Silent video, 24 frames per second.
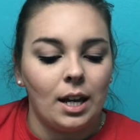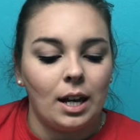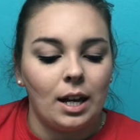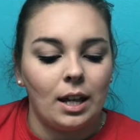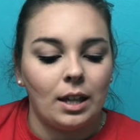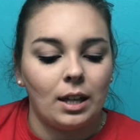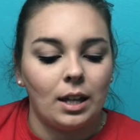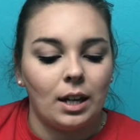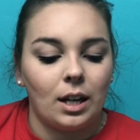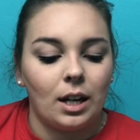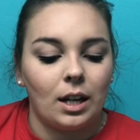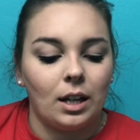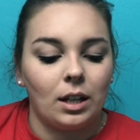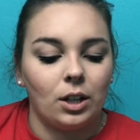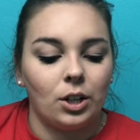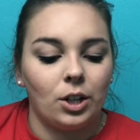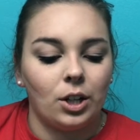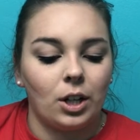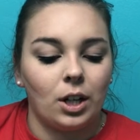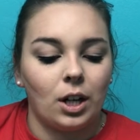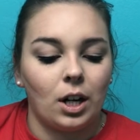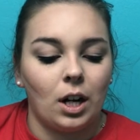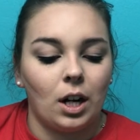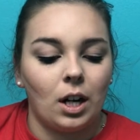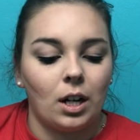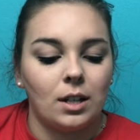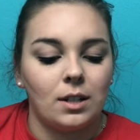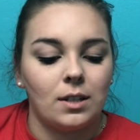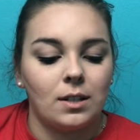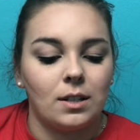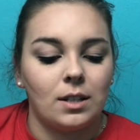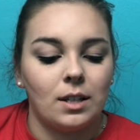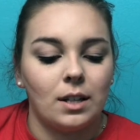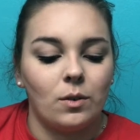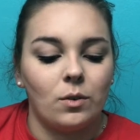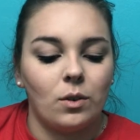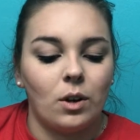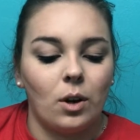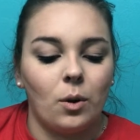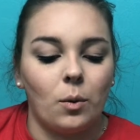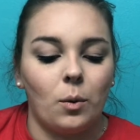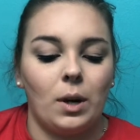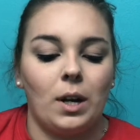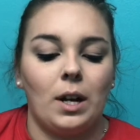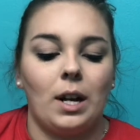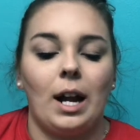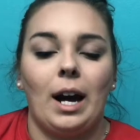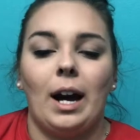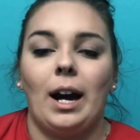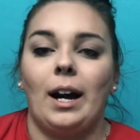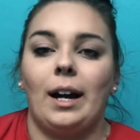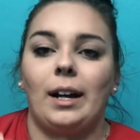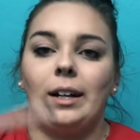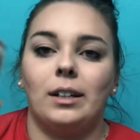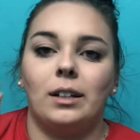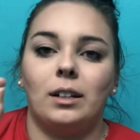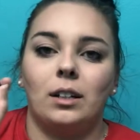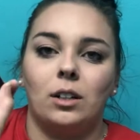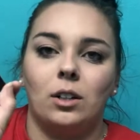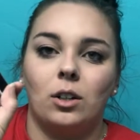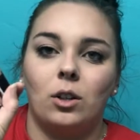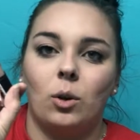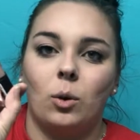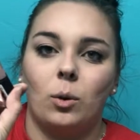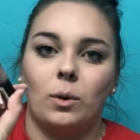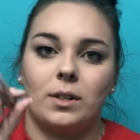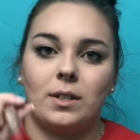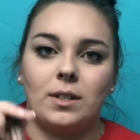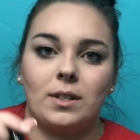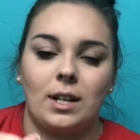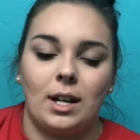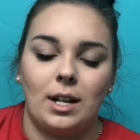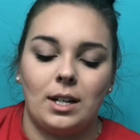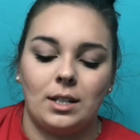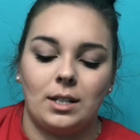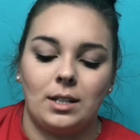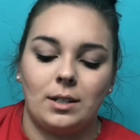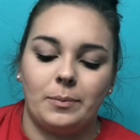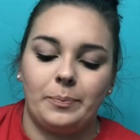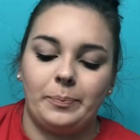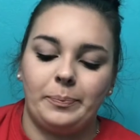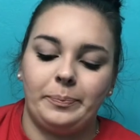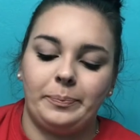in the color 09 Corset.